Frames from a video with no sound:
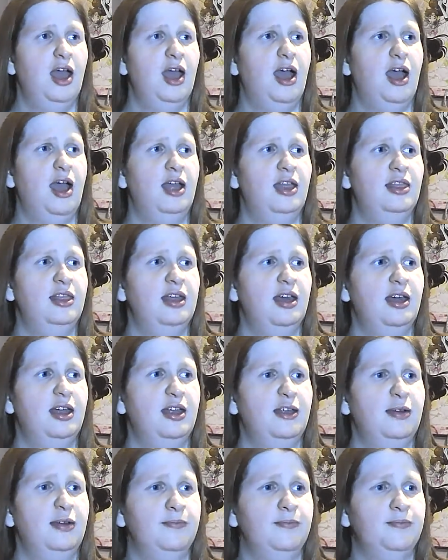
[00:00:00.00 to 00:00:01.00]
And
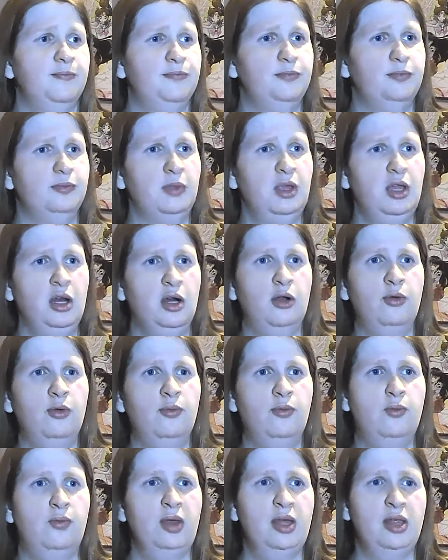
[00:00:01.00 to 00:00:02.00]
then, you know,
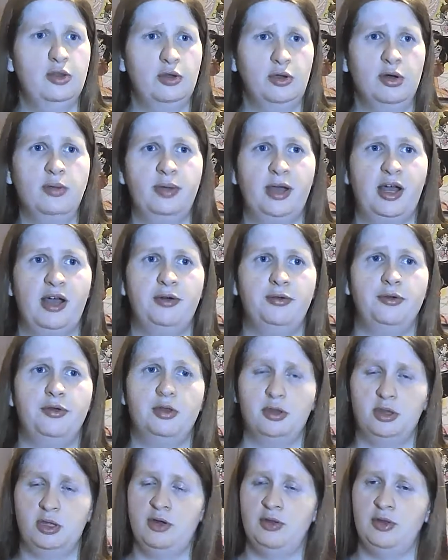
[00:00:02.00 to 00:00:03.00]
we learn about,
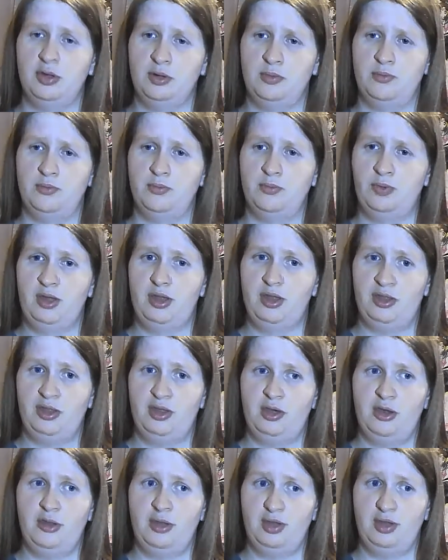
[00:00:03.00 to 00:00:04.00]
you know, that we see
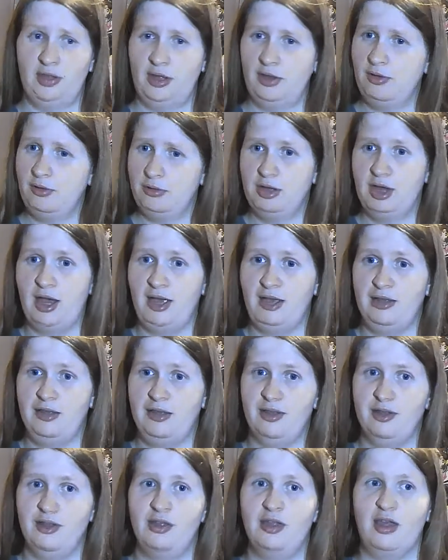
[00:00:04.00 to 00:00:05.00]
all these other
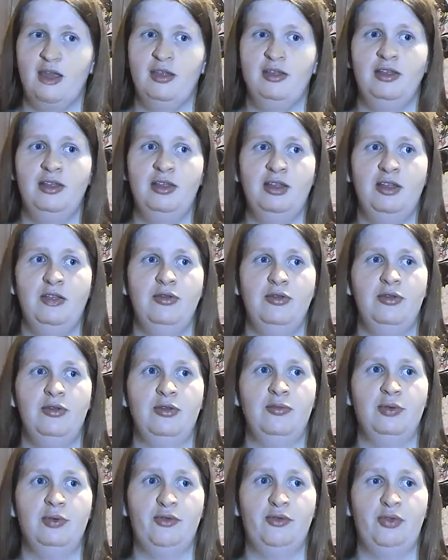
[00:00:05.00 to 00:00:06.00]
Titans, and then they do the
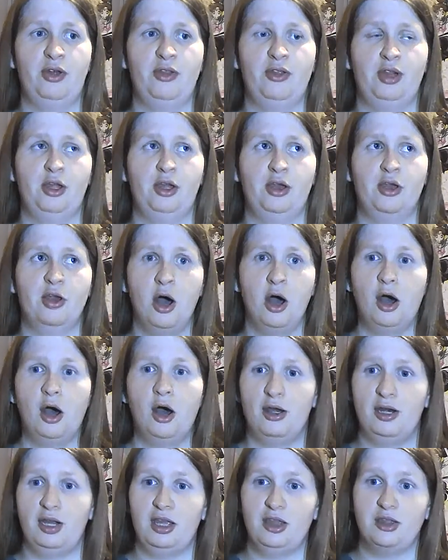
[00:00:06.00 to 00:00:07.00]
reveal that
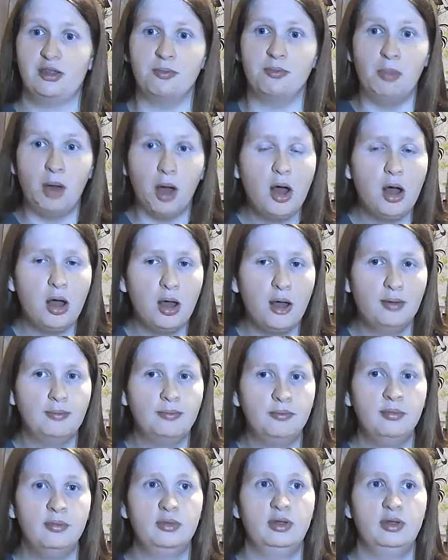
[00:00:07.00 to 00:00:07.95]
Connie's mom